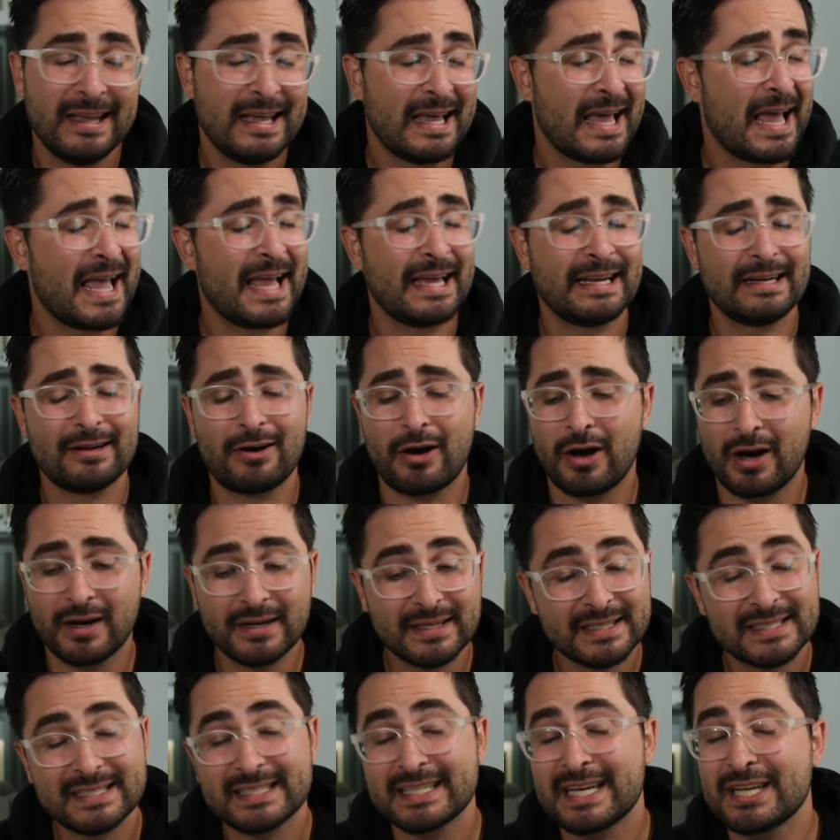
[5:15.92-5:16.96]
And
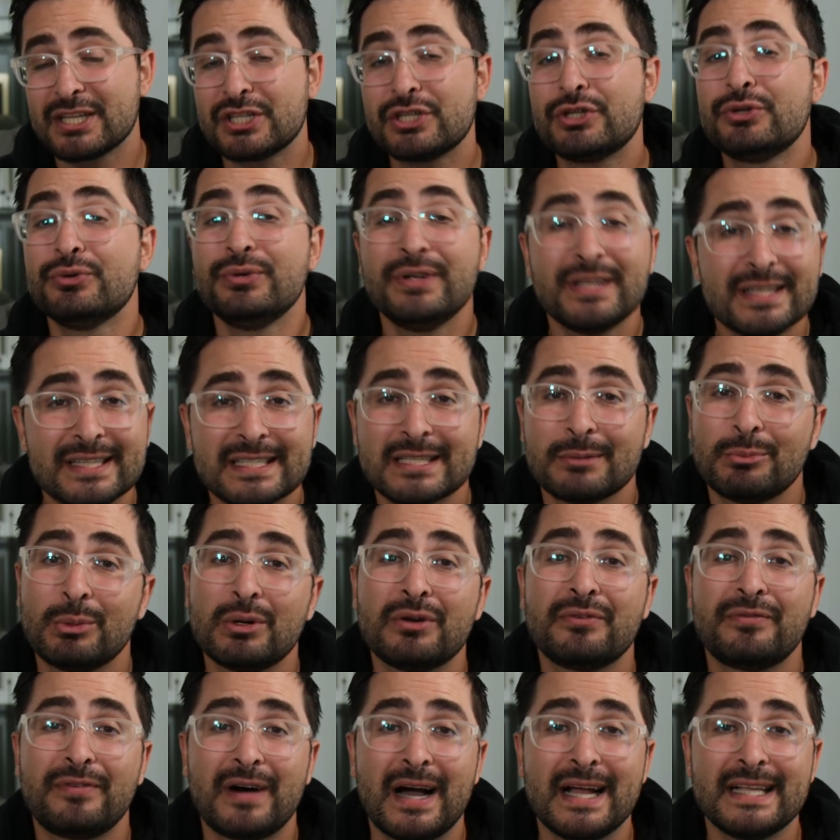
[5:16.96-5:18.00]
honestly, as soon as someone
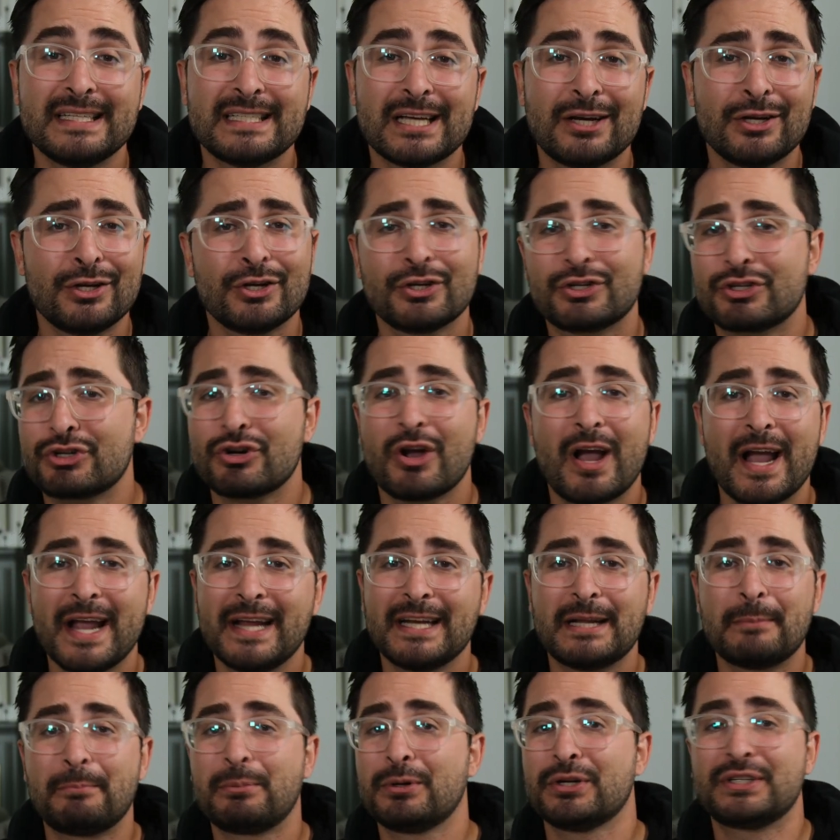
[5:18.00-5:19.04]
finds out you're trying
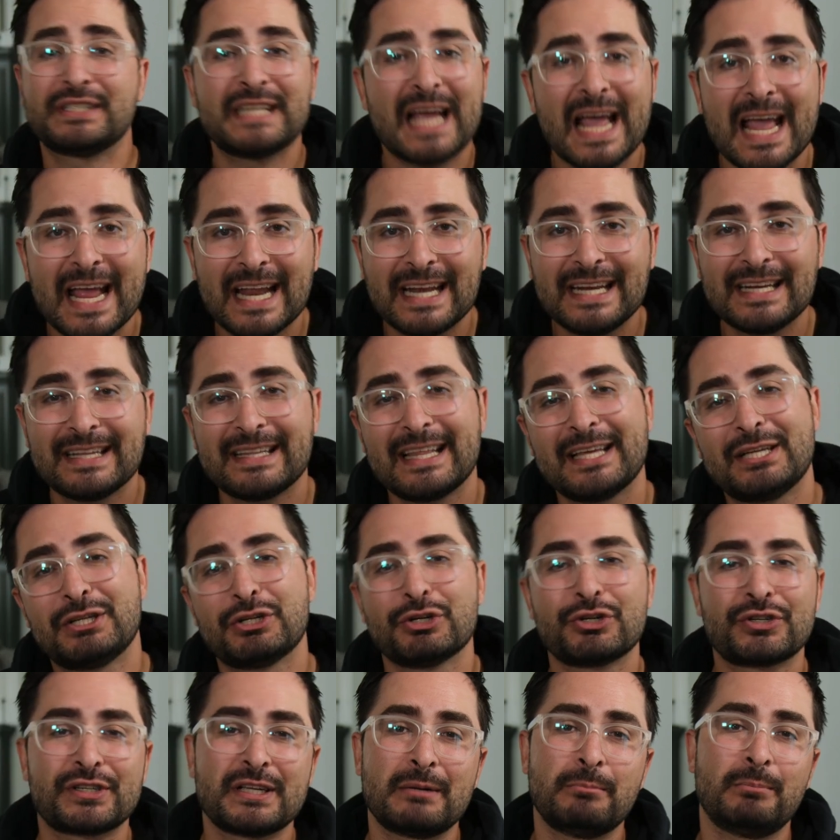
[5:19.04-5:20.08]
to pretend that you're
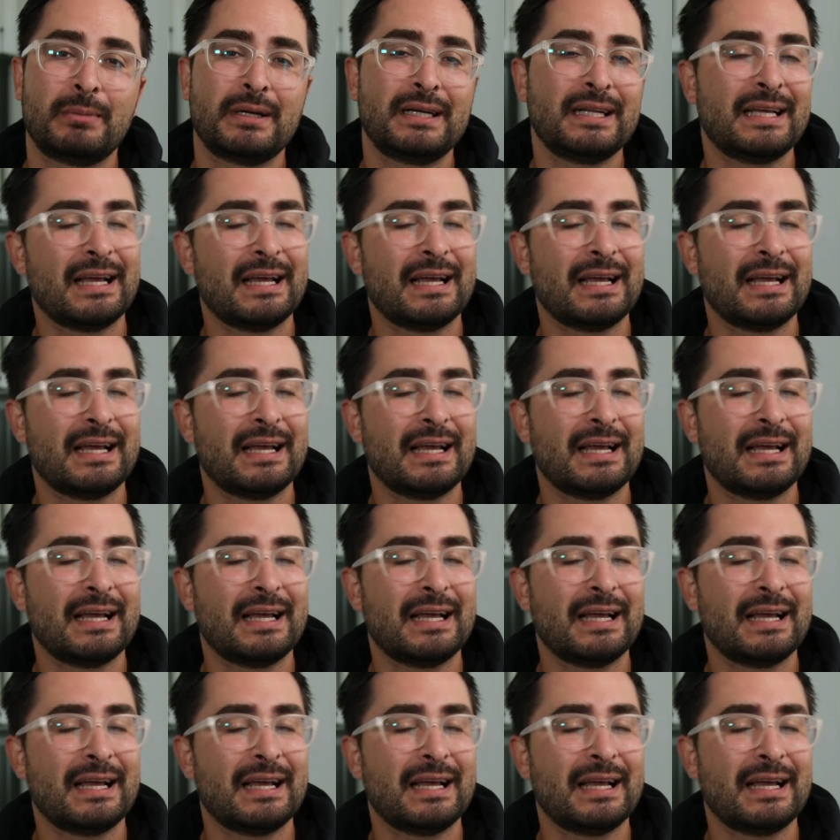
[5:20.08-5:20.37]
somebody